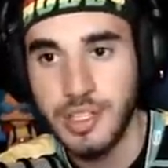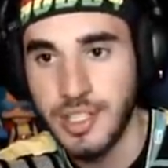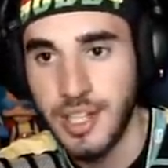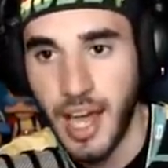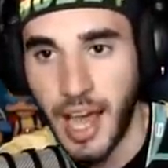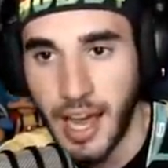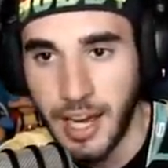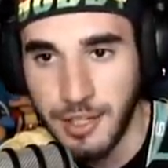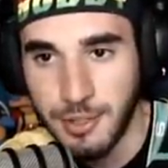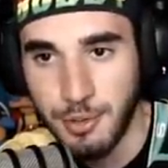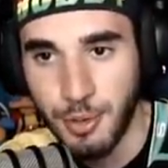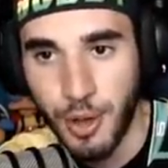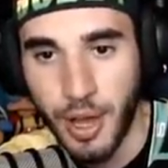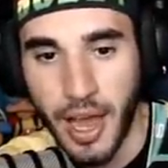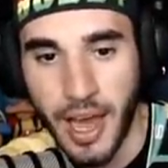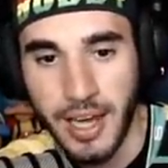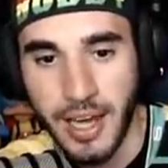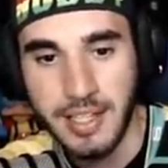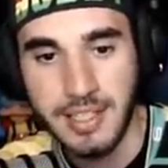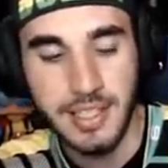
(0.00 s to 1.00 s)
an actual
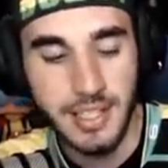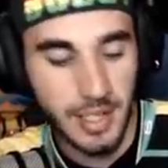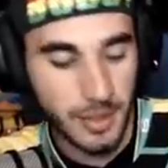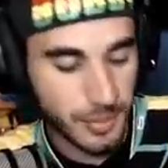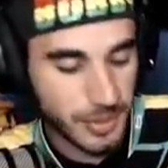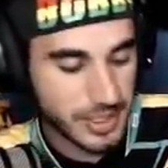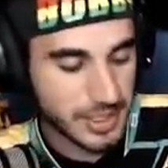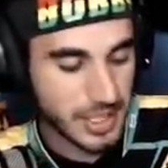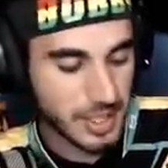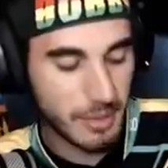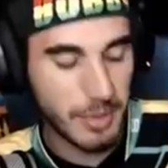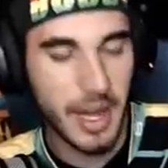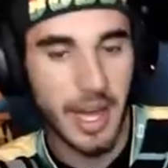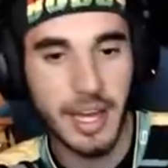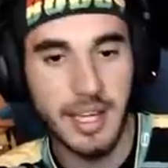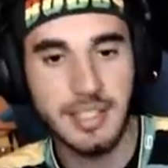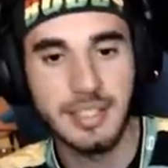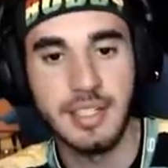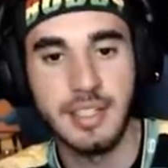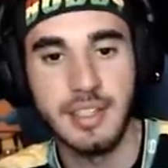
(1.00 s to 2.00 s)
accident. We did by
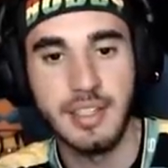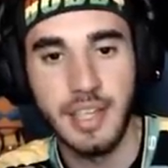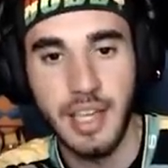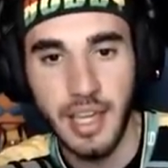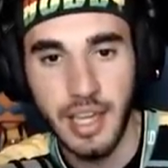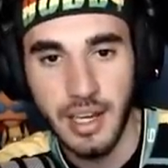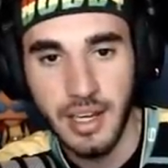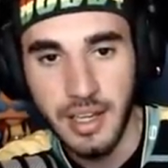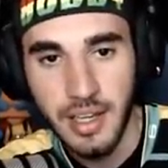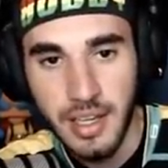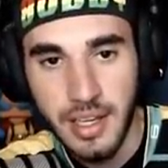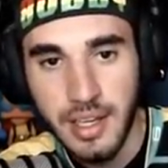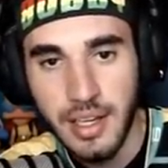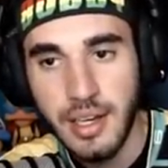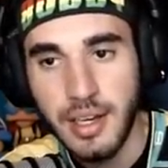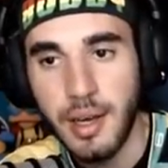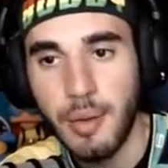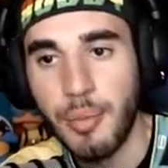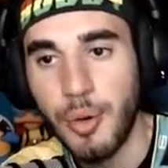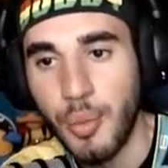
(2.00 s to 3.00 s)
accidentally hit
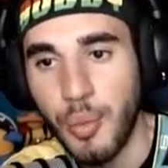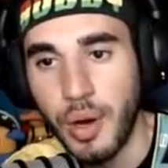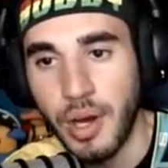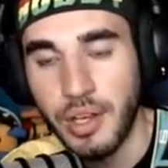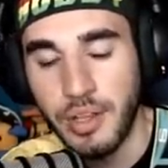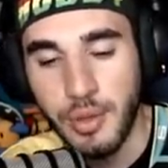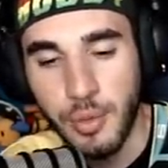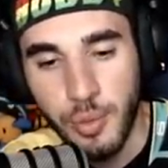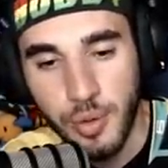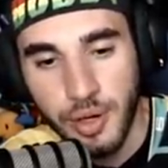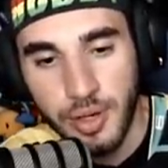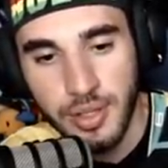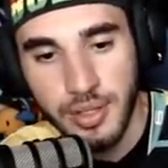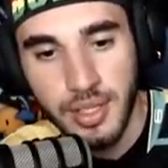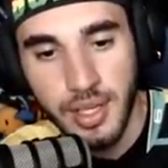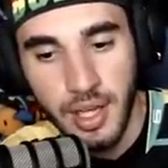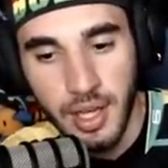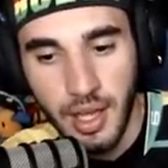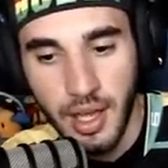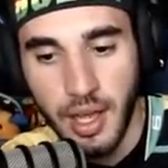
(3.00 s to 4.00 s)
#1 in the world.
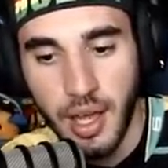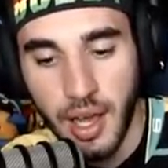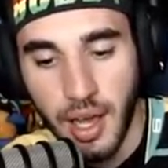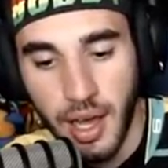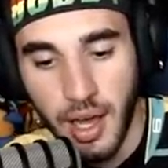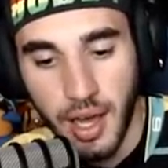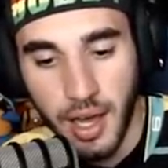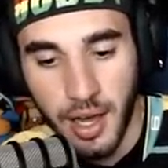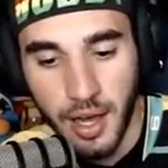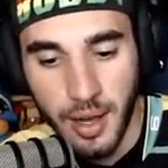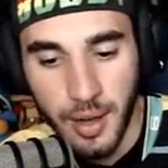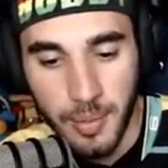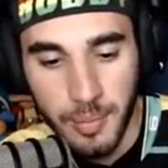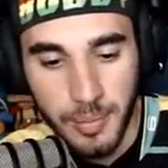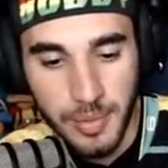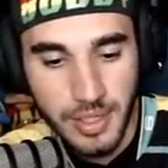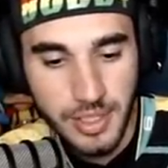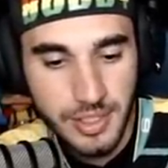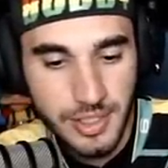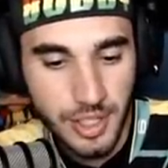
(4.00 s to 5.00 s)

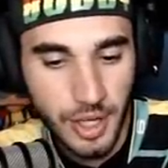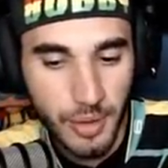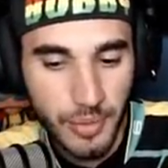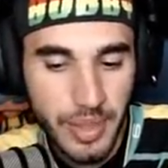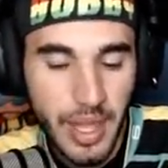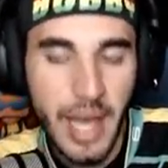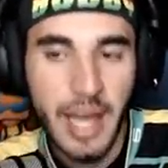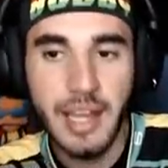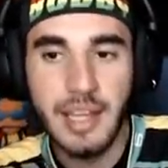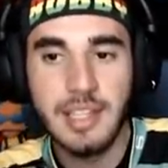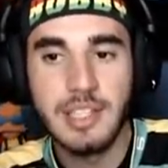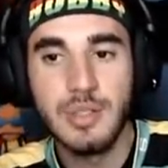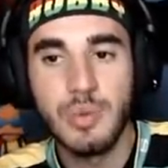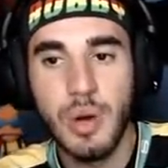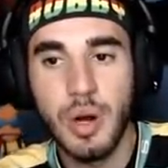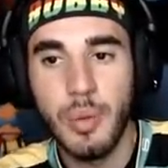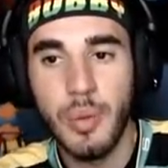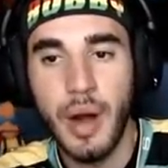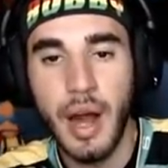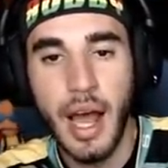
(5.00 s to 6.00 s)
So that is
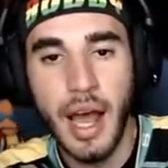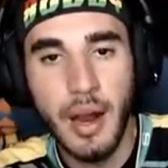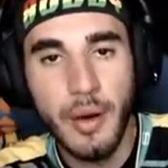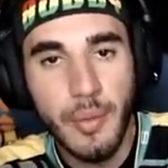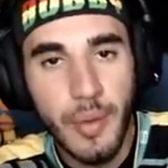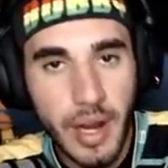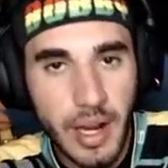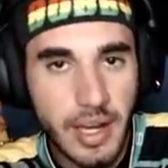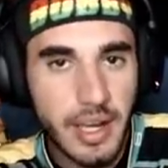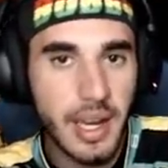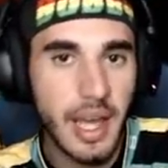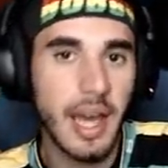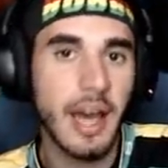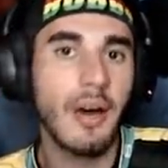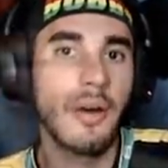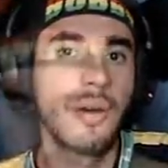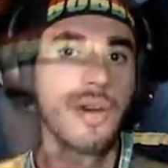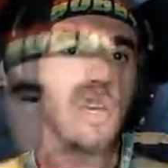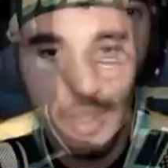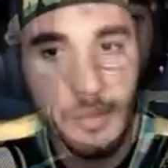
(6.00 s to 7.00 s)
where we're at right
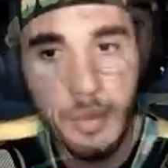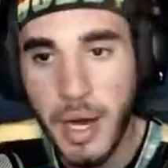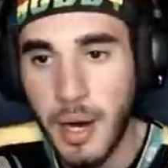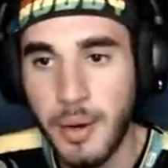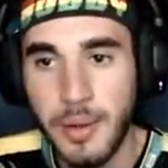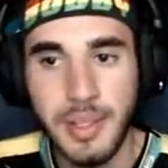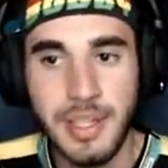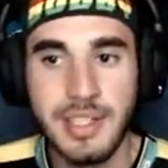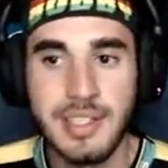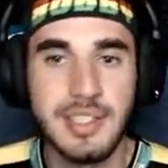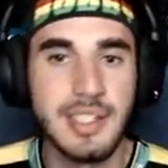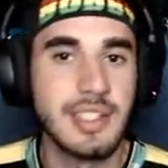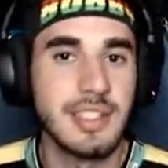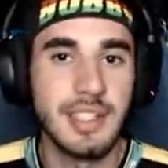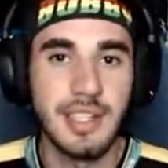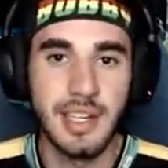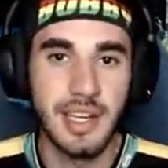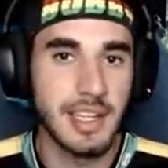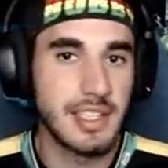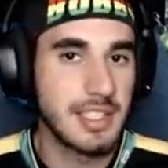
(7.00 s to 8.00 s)
now. Power League
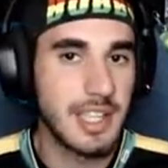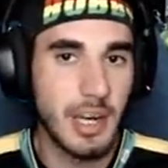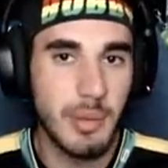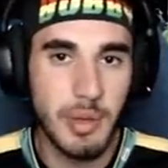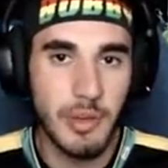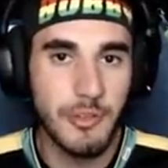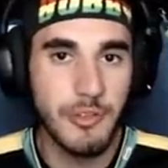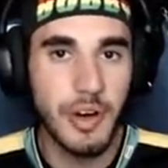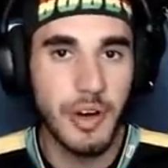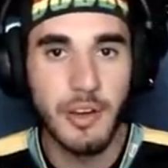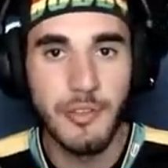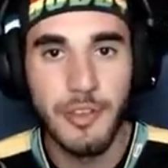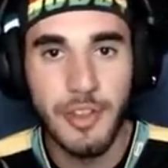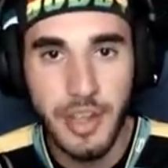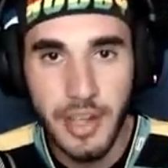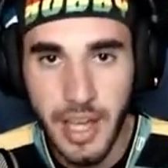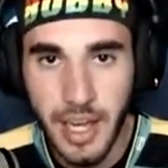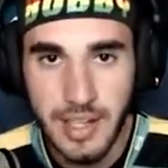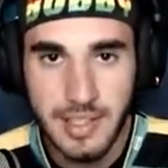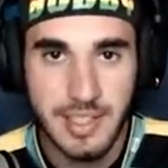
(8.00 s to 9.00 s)
season. It's going to be fun for
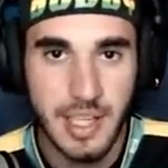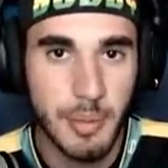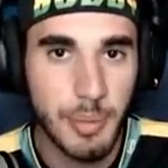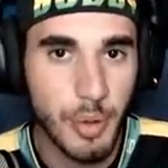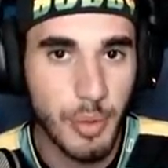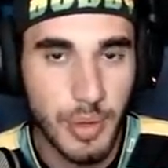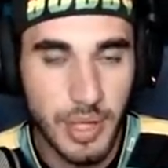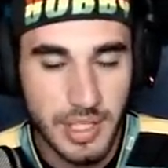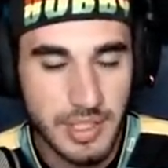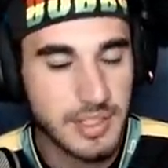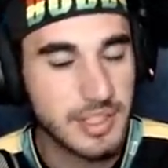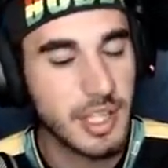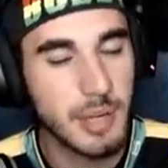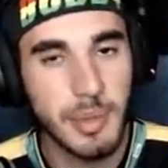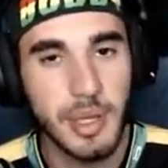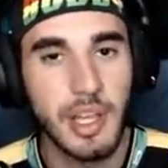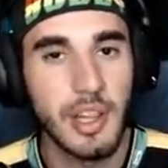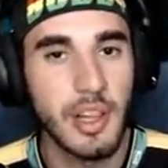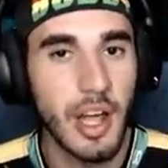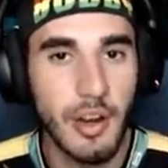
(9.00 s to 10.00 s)
the next couple of weeks. There's going to
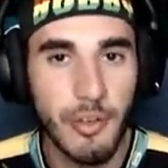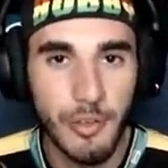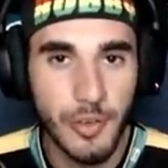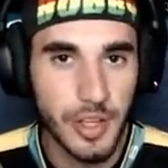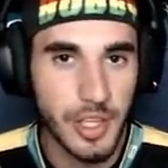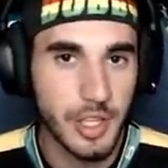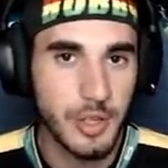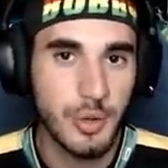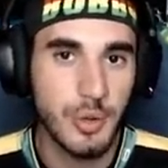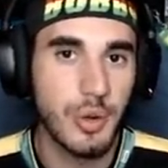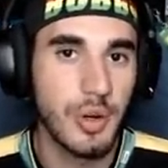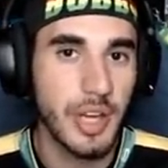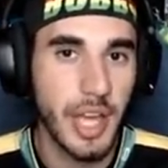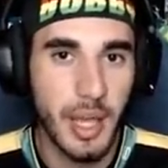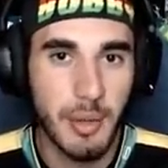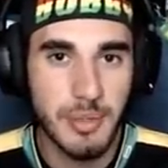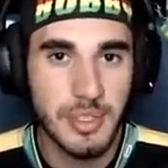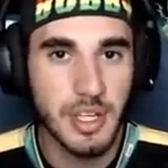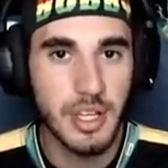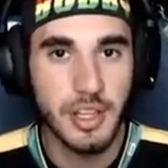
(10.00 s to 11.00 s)
be a lot of really cool
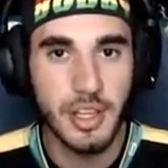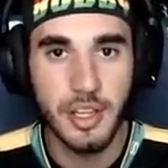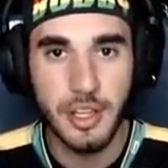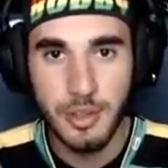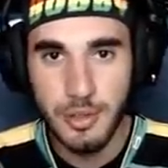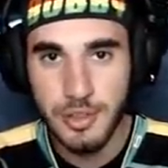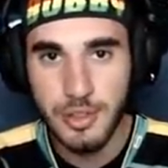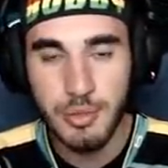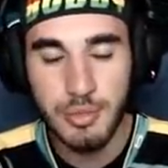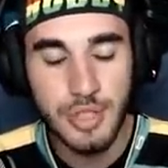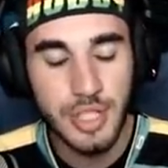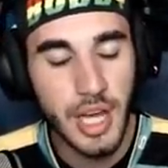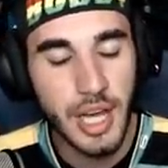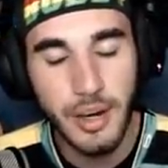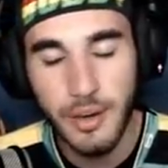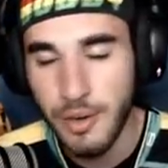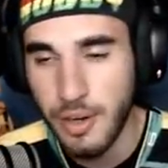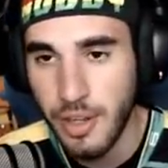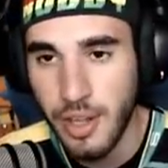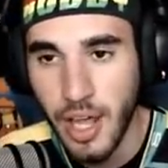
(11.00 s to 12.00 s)
games on the YouTube
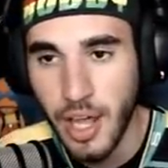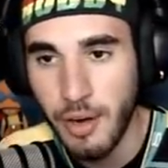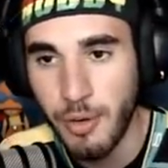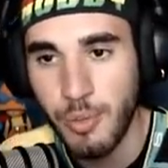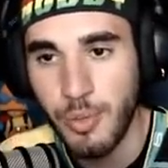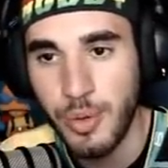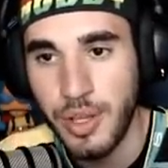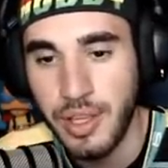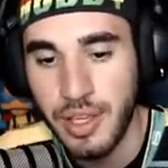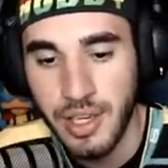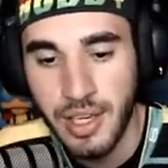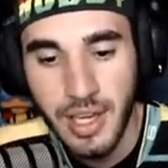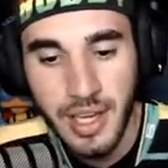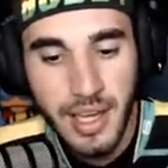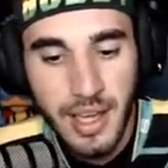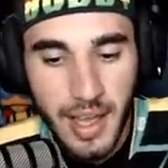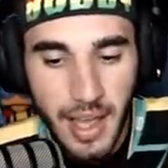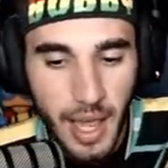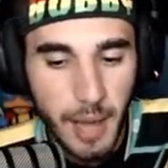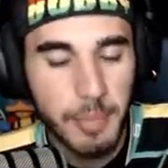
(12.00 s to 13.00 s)
channel and a lot of really
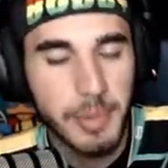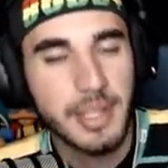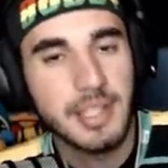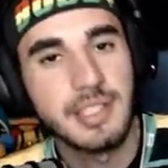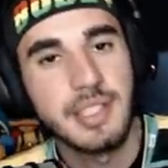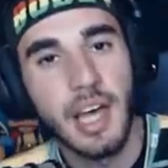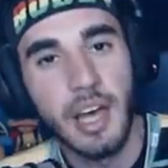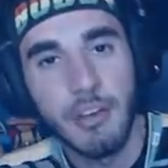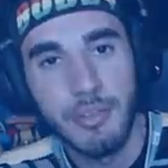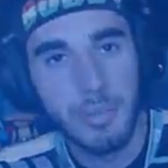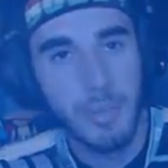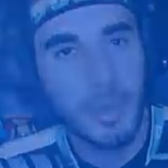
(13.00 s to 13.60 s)
epic stuff.